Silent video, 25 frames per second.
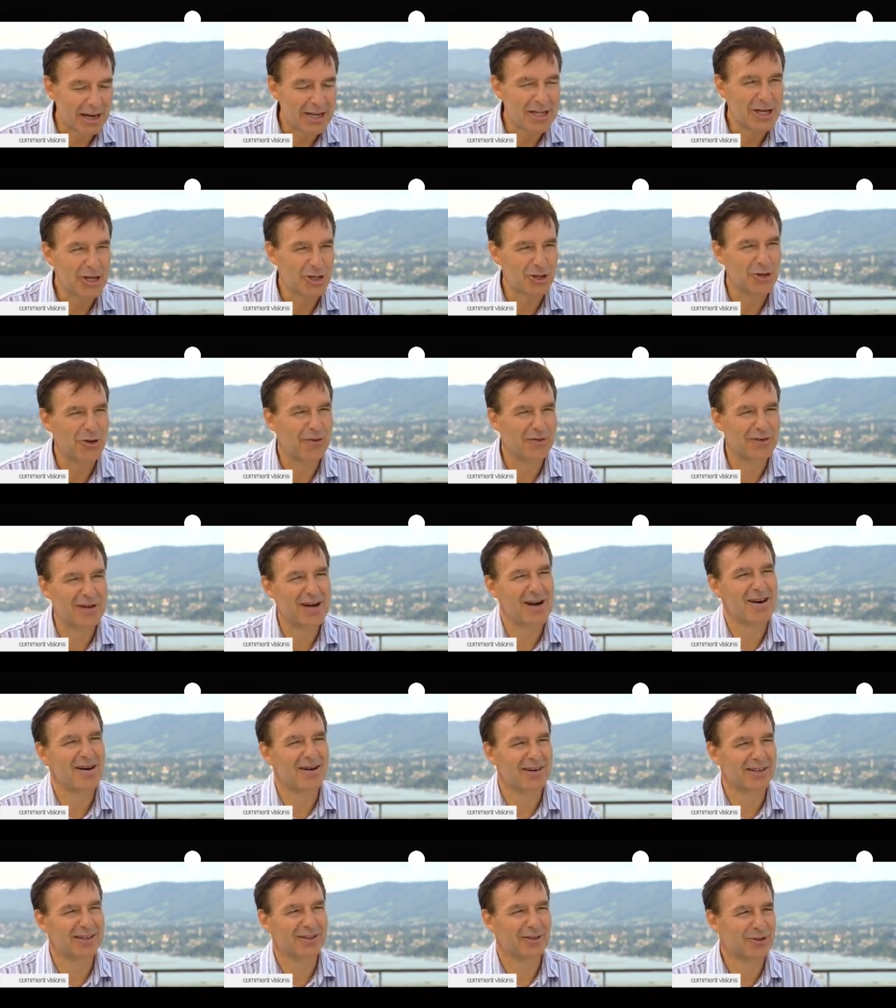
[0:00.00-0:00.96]
tradition of
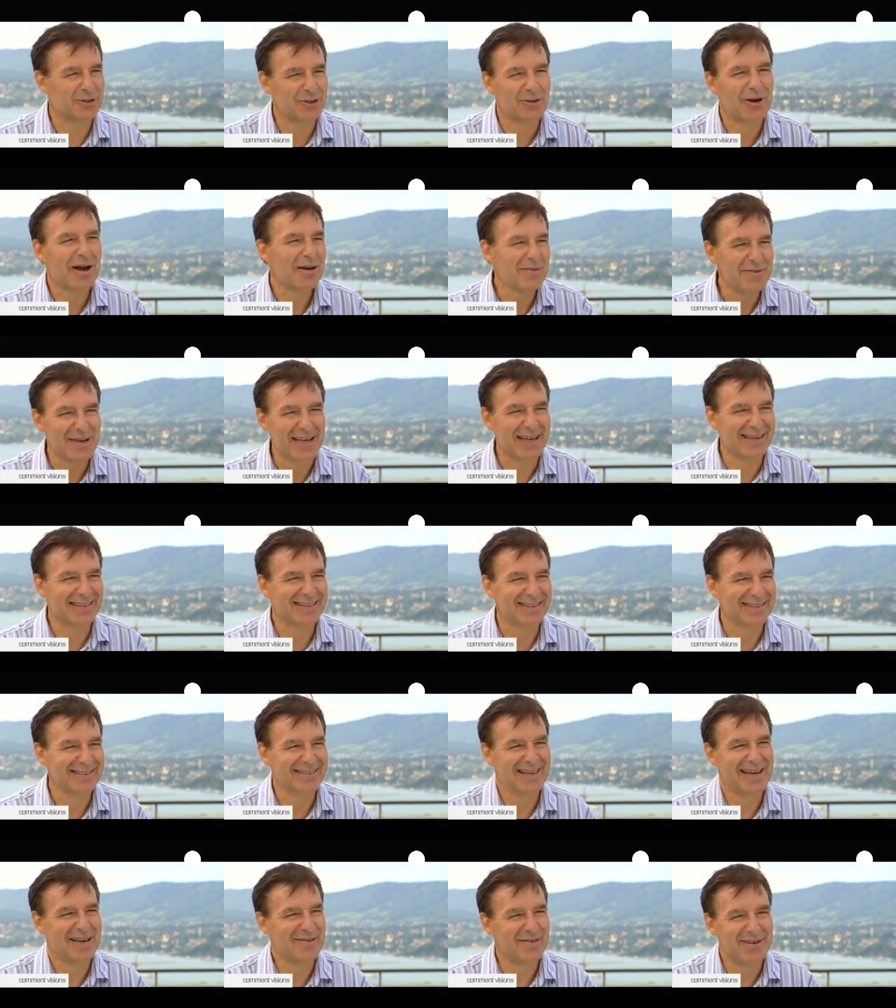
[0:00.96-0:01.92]
cars or driving,
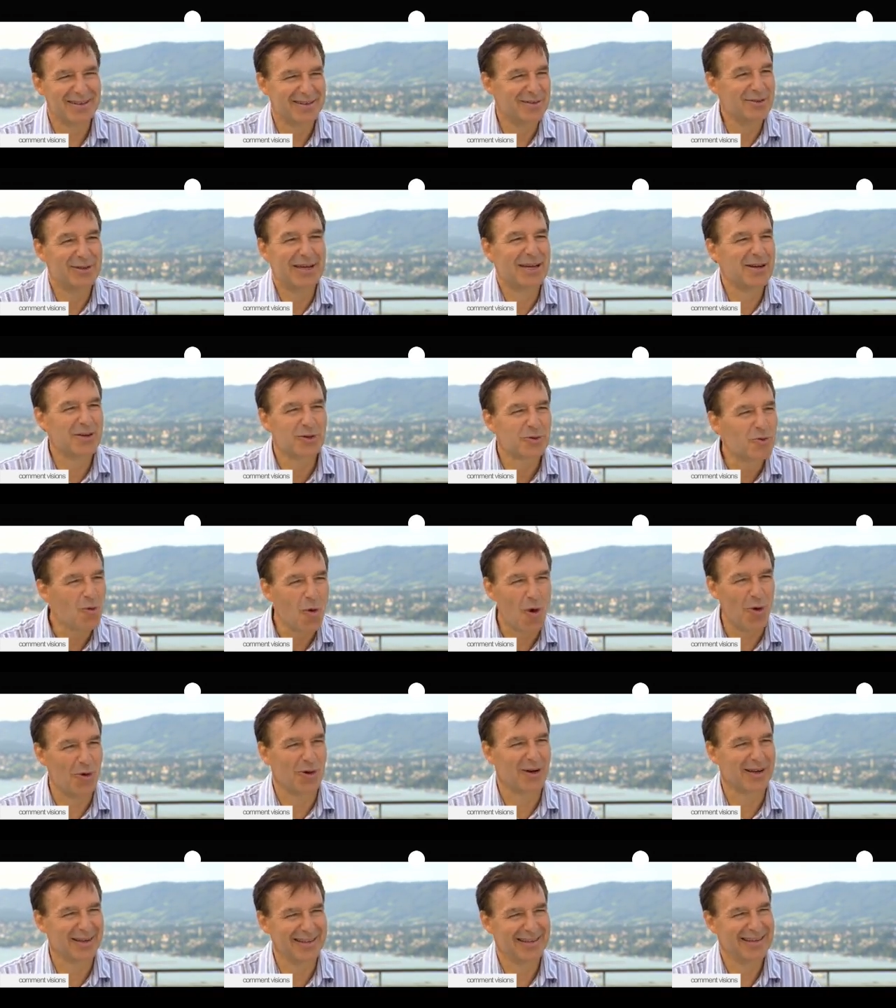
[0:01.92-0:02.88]
you can't
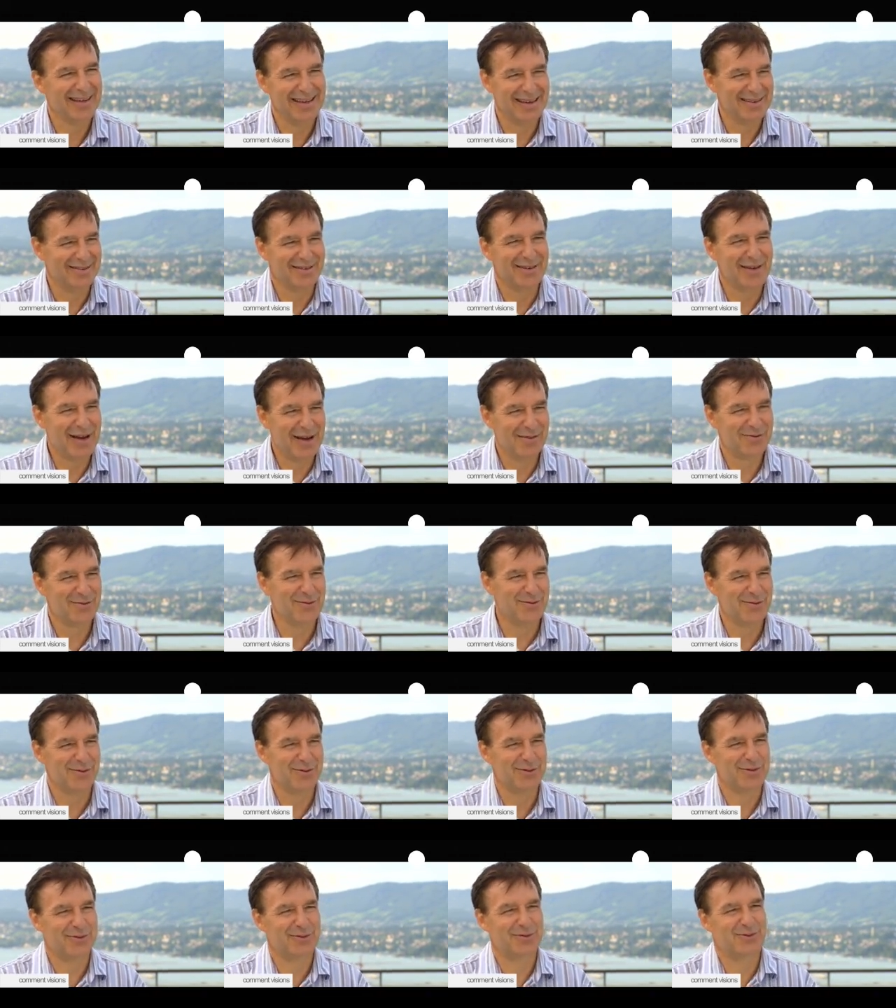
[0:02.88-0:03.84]
walk, you have
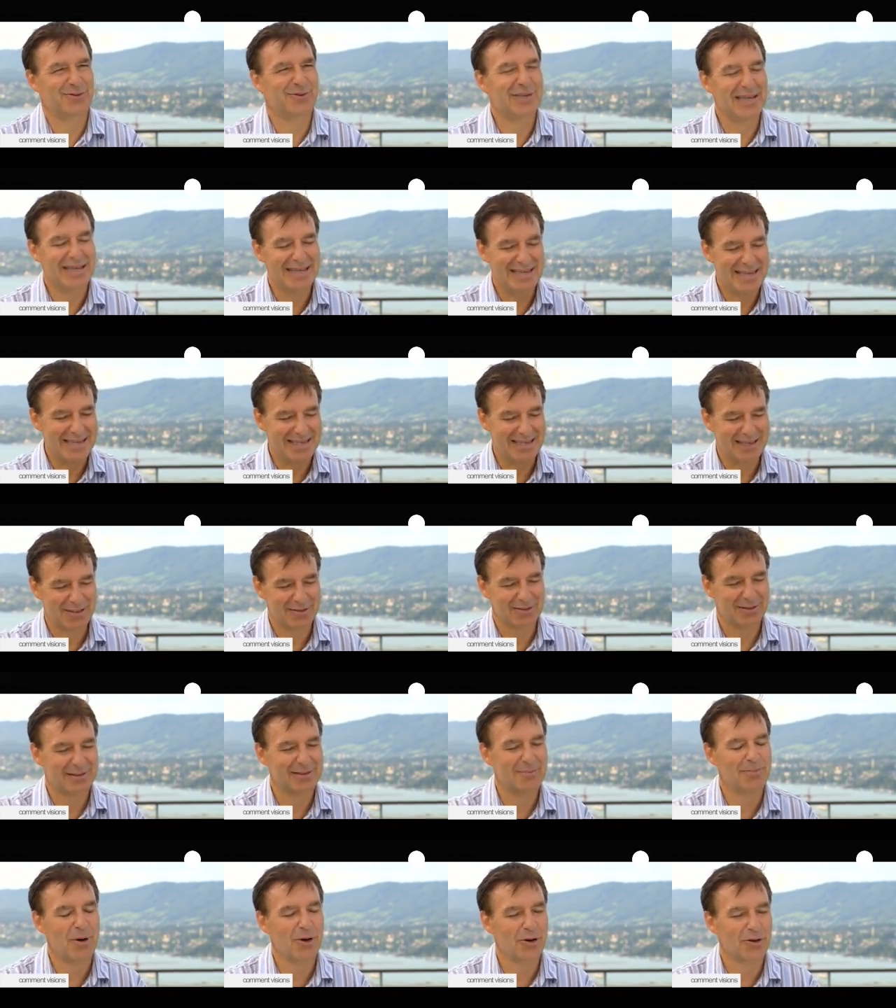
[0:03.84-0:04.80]
to need this
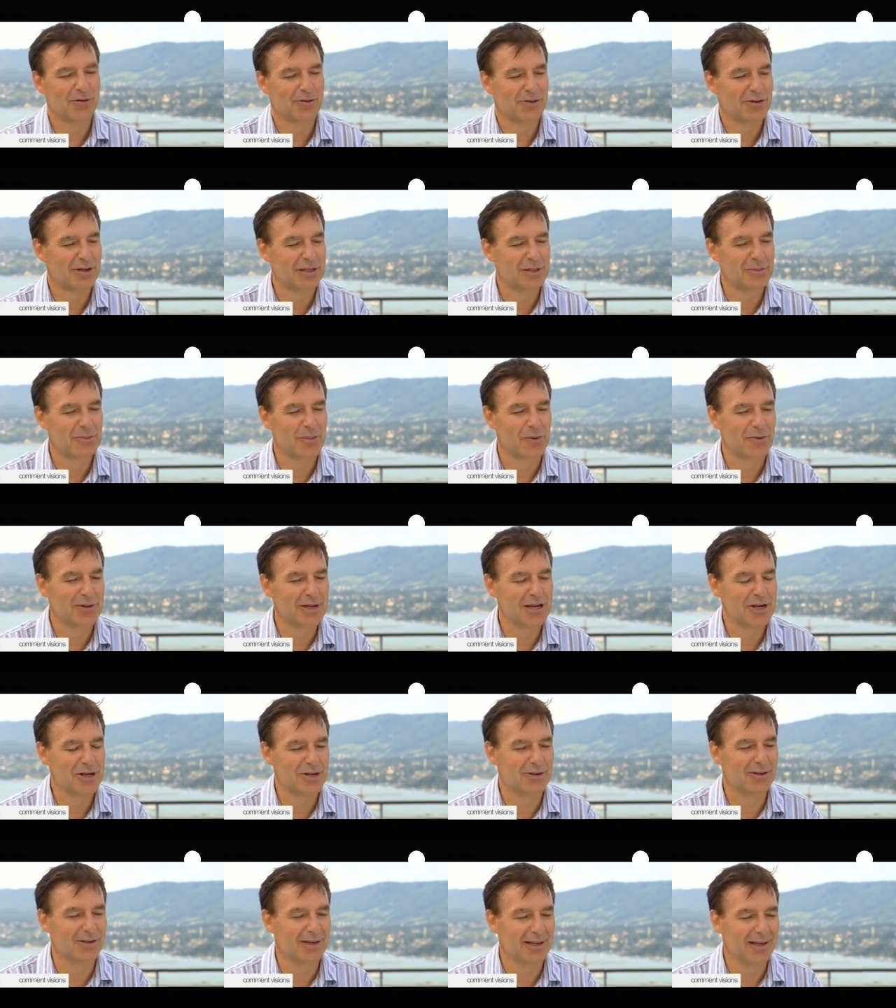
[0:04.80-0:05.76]
mode of
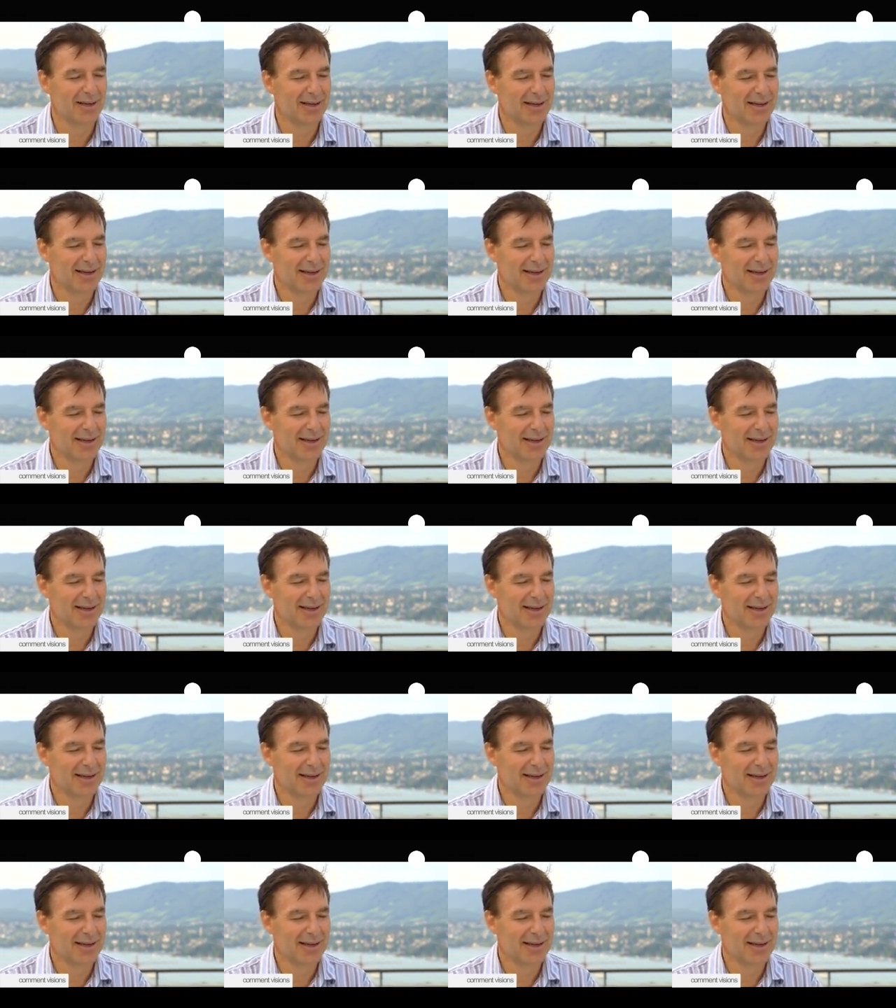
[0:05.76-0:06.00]
transportation,